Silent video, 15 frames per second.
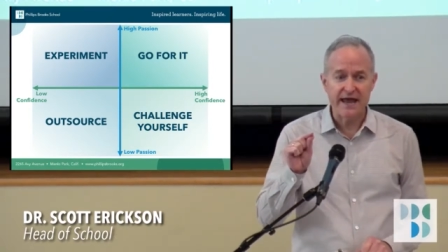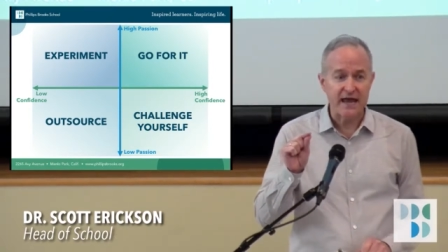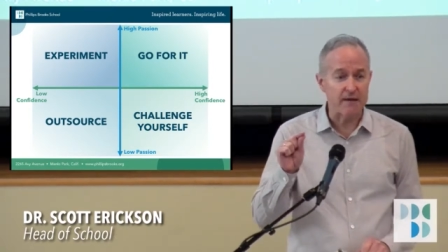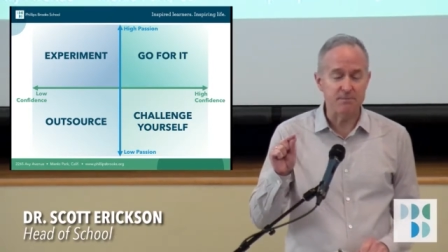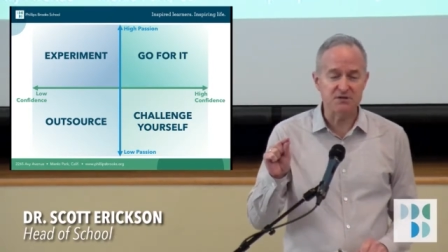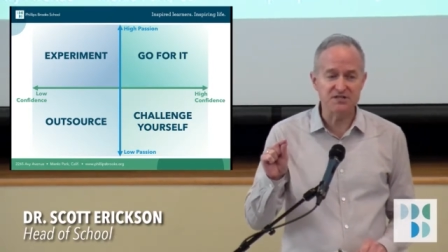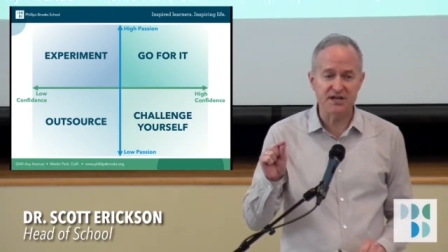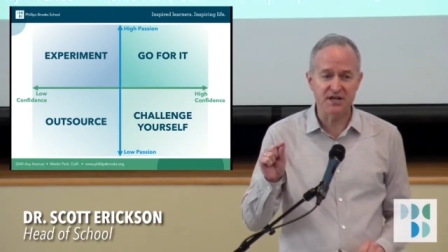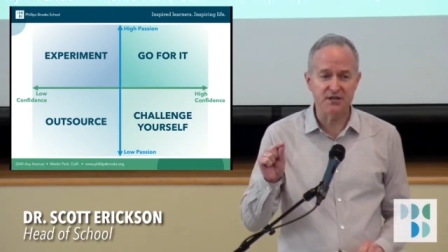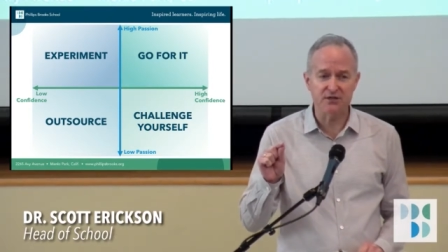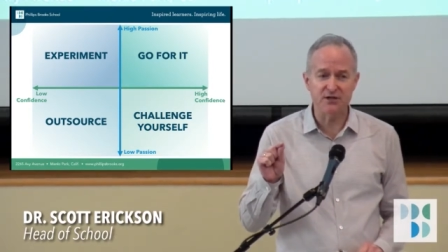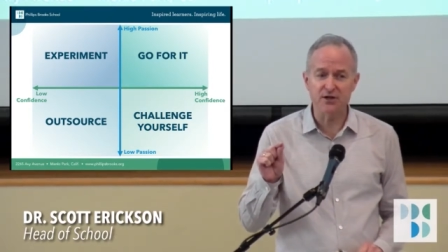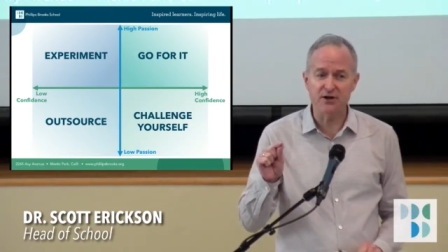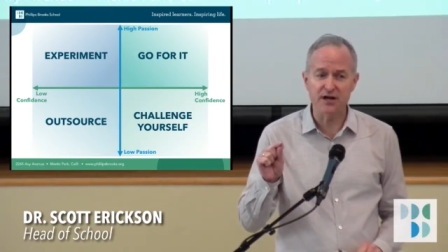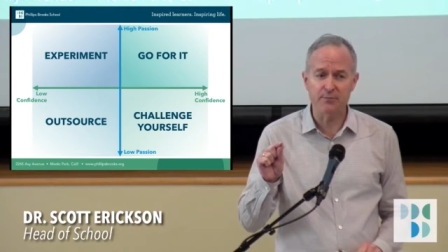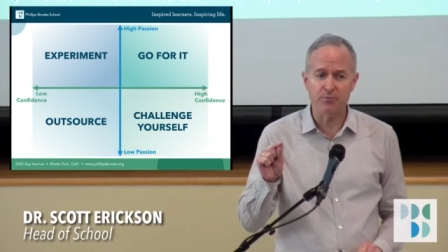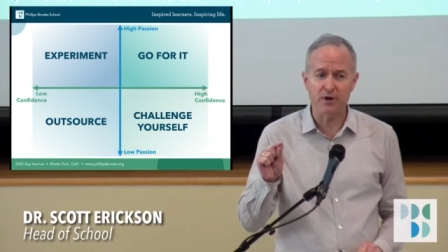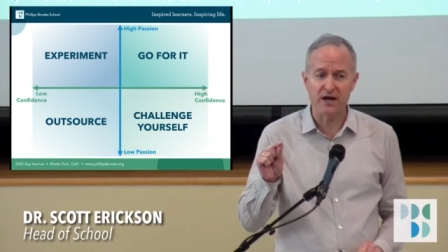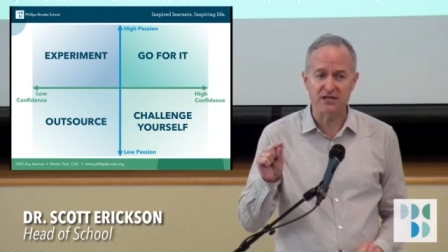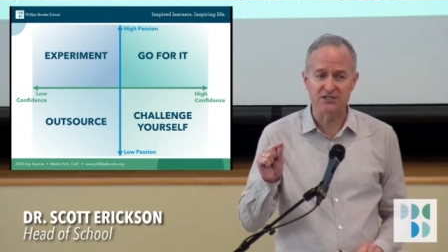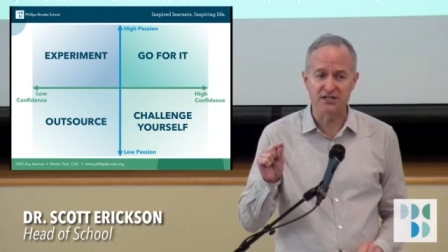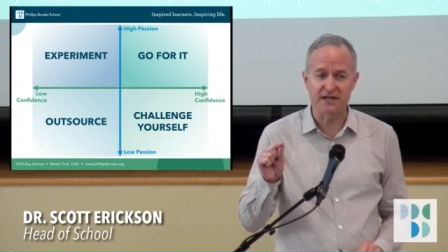and particular learning
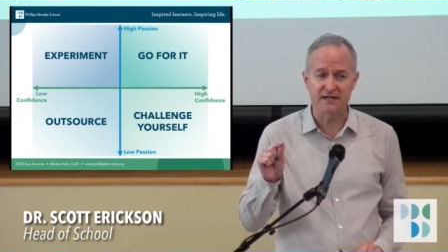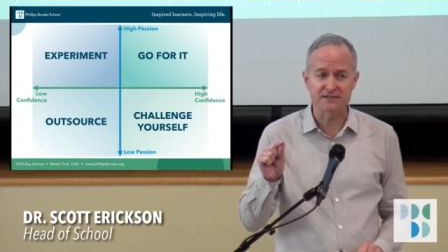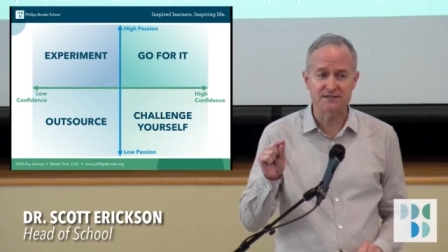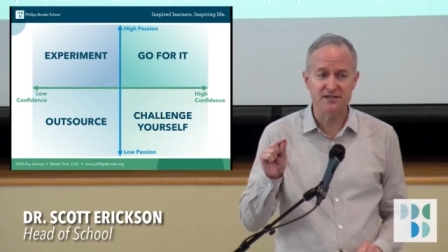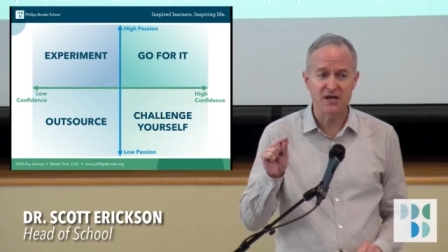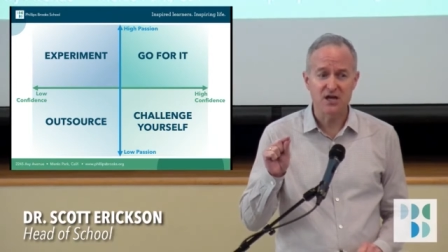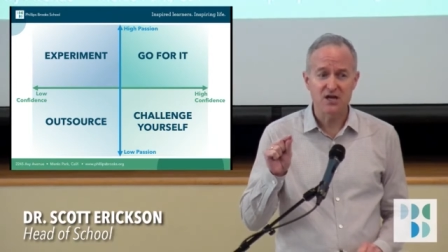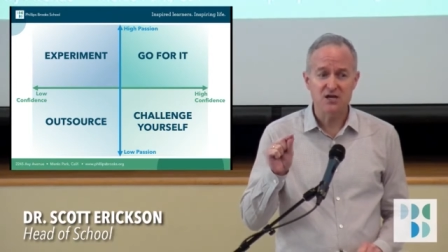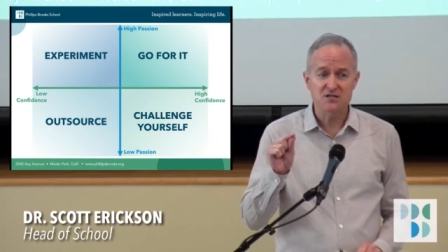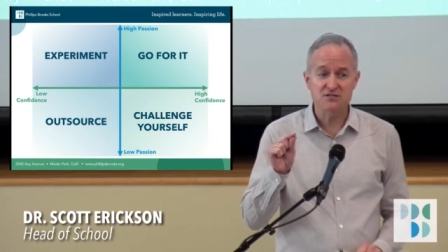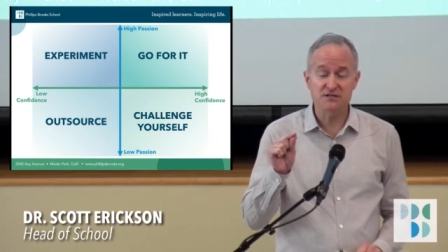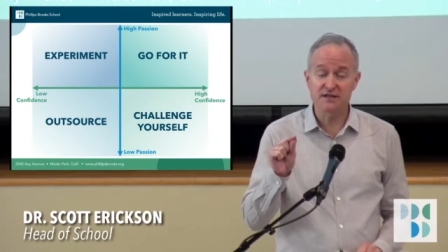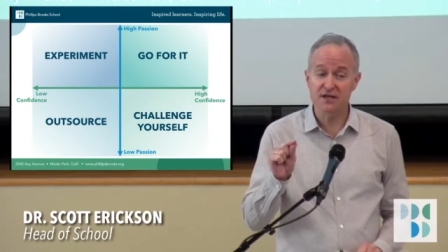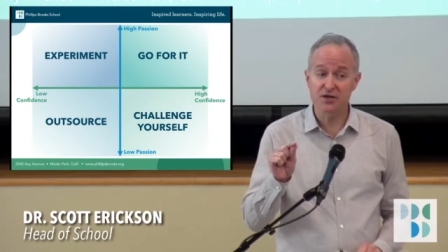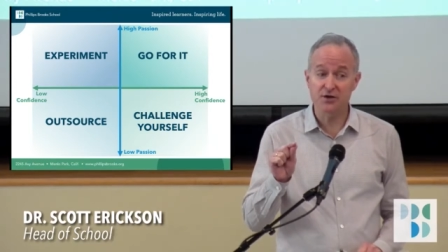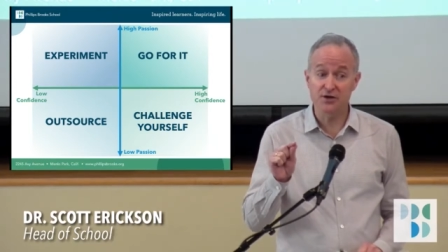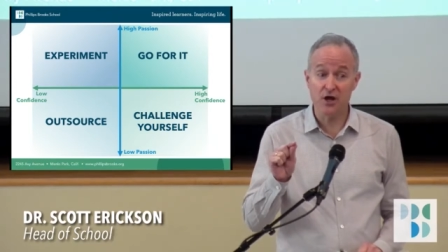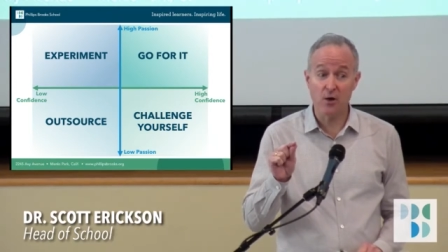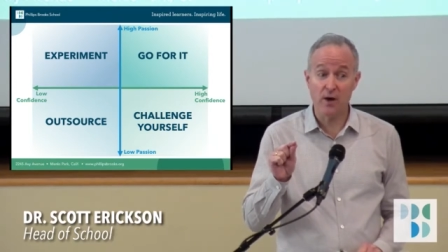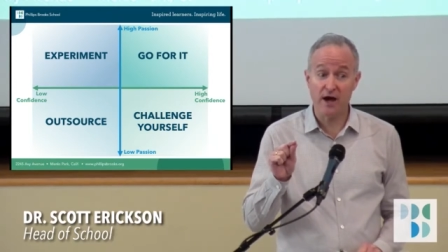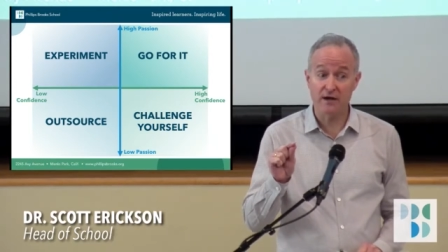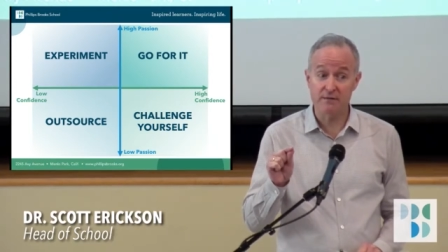projects so that you
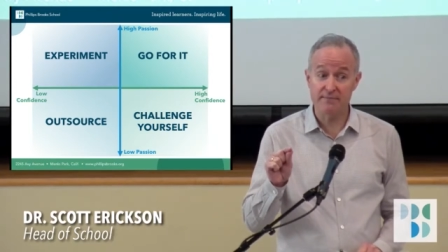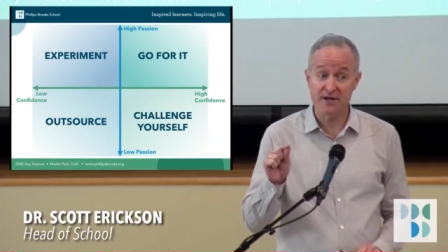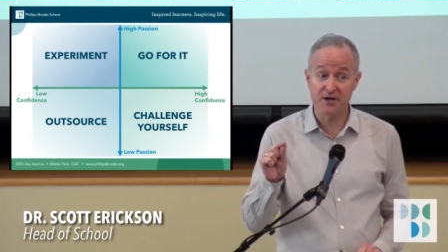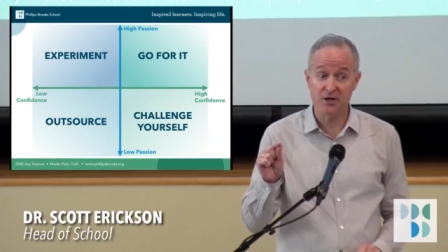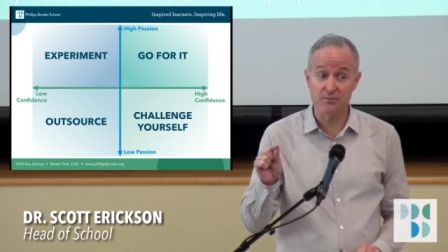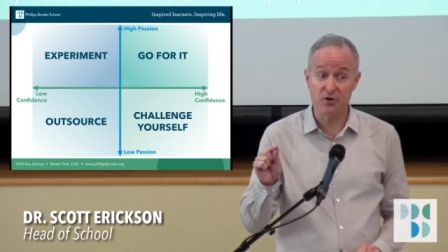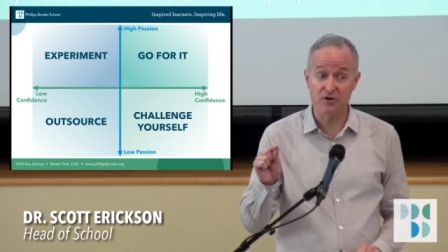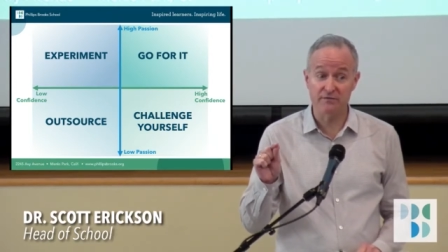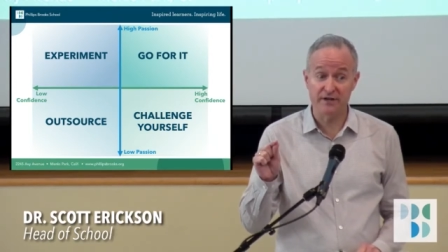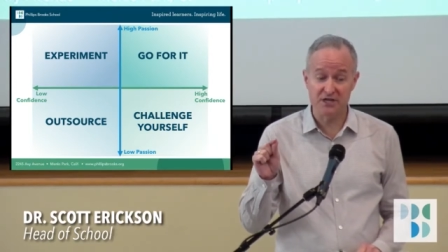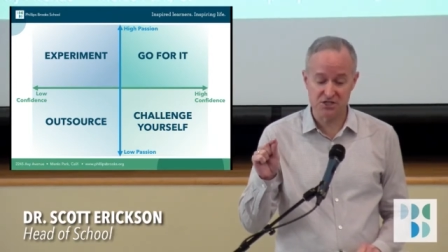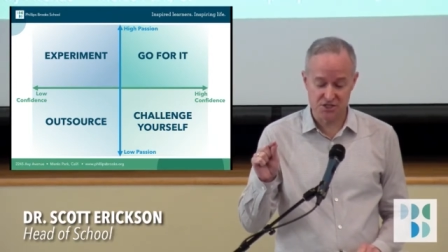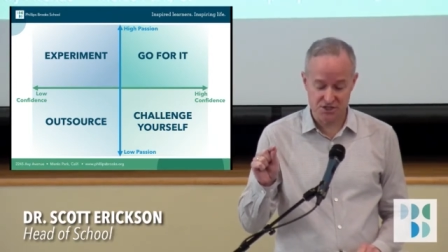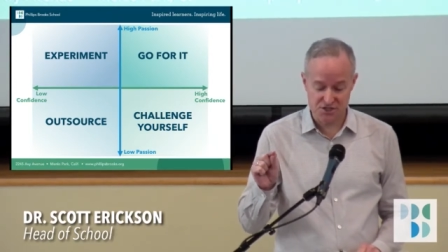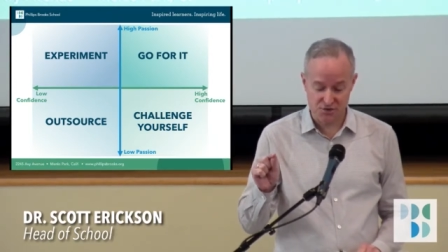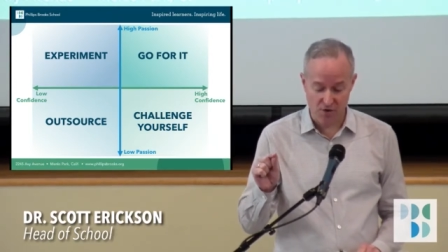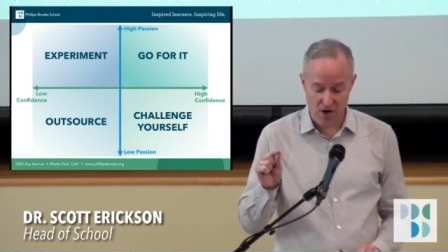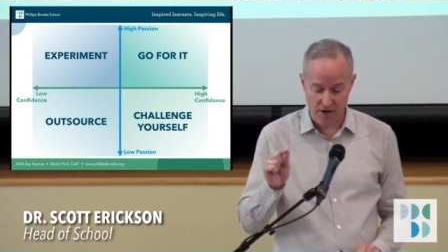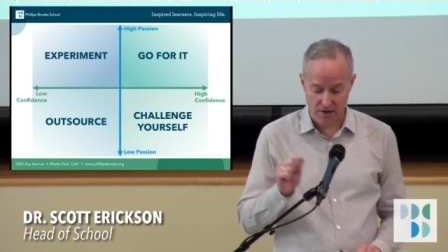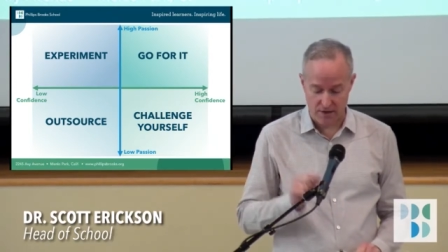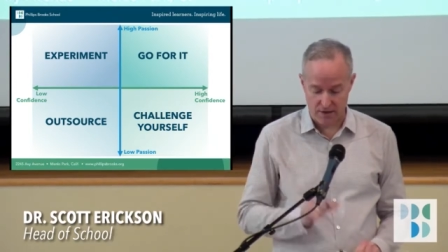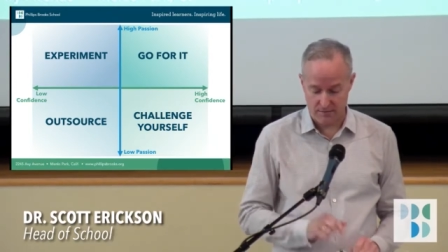know how to make your motivation
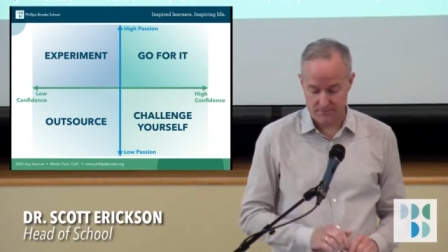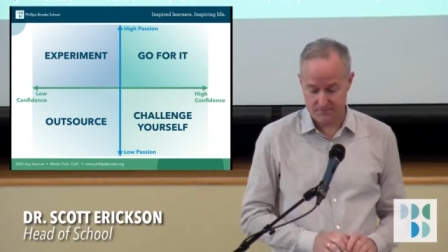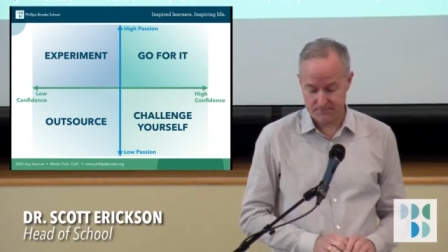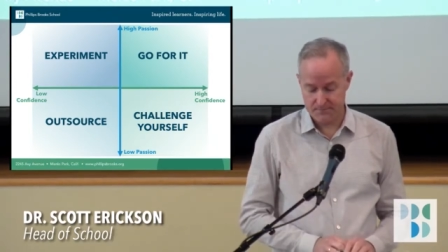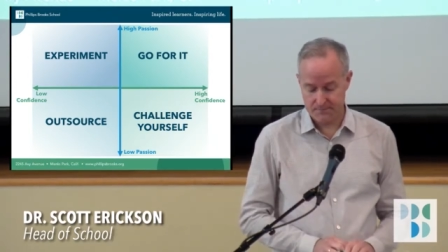stronger.